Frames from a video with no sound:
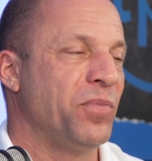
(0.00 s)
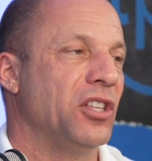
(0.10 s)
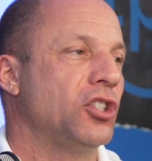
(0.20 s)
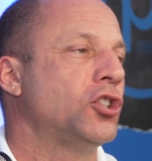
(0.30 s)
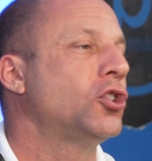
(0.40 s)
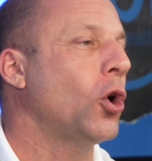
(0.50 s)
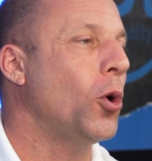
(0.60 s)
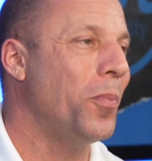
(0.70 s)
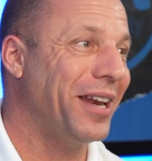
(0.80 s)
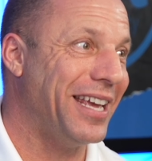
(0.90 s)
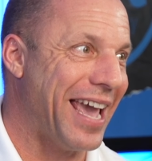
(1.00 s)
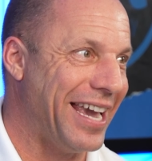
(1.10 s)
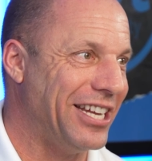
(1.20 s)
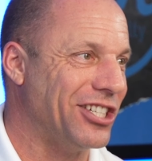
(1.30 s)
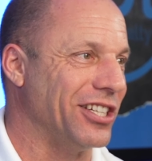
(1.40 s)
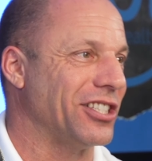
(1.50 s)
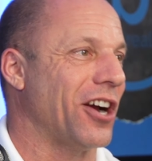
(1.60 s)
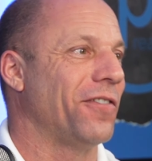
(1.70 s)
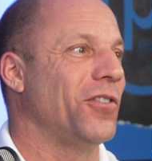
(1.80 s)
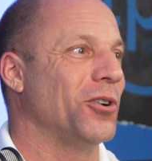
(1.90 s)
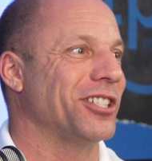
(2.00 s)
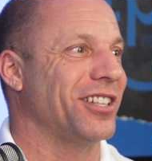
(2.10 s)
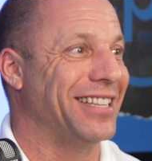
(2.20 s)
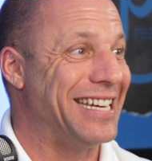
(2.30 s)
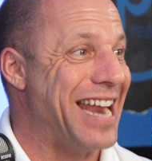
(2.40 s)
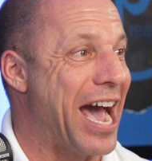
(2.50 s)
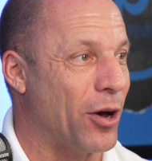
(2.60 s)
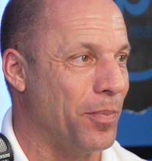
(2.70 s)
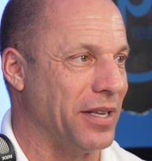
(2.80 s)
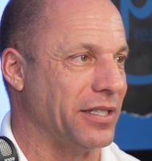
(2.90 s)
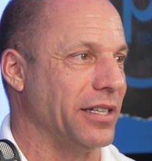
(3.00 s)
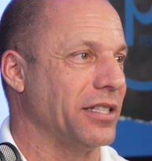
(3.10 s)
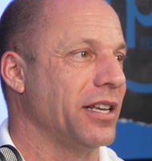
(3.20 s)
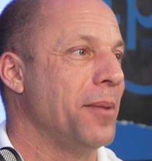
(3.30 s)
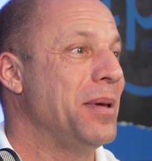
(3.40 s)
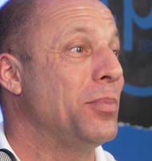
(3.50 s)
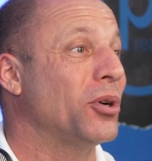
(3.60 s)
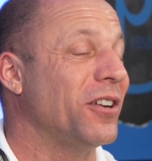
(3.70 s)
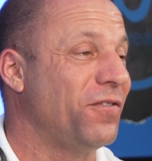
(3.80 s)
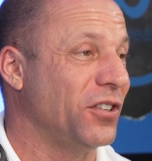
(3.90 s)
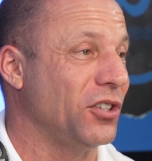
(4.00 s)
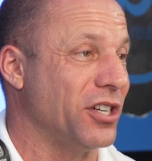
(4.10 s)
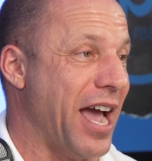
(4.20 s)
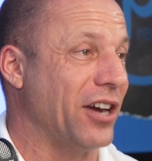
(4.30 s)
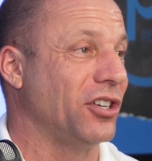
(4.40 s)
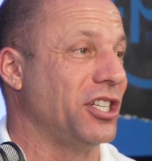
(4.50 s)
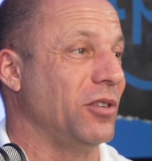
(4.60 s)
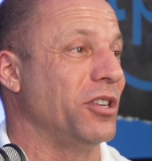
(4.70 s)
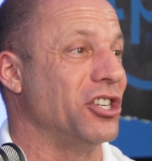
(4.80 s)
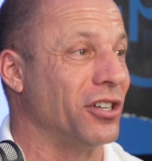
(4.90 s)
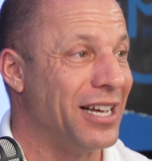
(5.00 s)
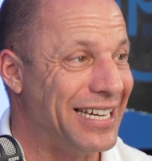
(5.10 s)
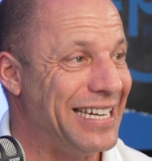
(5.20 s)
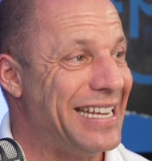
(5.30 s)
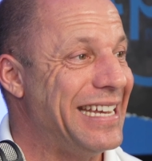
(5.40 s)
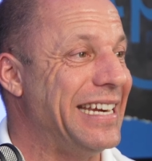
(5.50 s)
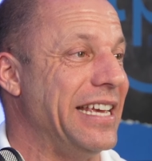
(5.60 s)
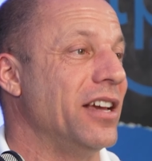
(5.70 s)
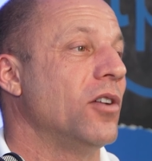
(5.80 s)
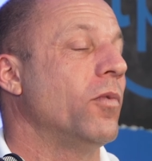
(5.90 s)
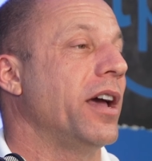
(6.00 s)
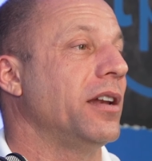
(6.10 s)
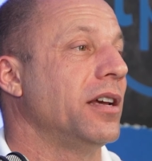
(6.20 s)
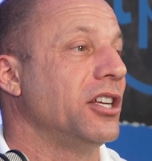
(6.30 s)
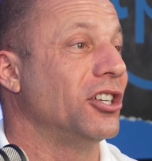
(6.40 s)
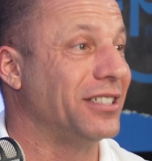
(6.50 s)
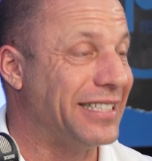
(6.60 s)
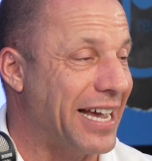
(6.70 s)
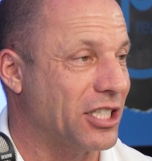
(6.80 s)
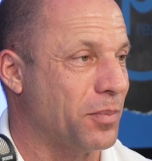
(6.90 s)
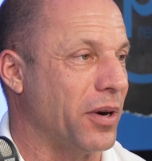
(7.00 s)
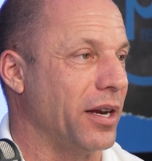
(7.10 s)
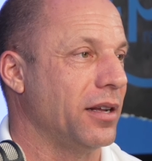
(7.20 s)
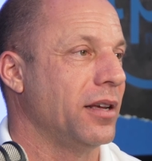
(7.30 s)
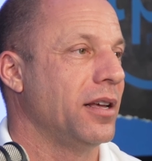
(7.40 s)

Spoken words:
So many agents are focused on the now business. People can feel your energy when you're needy, when you're desperate.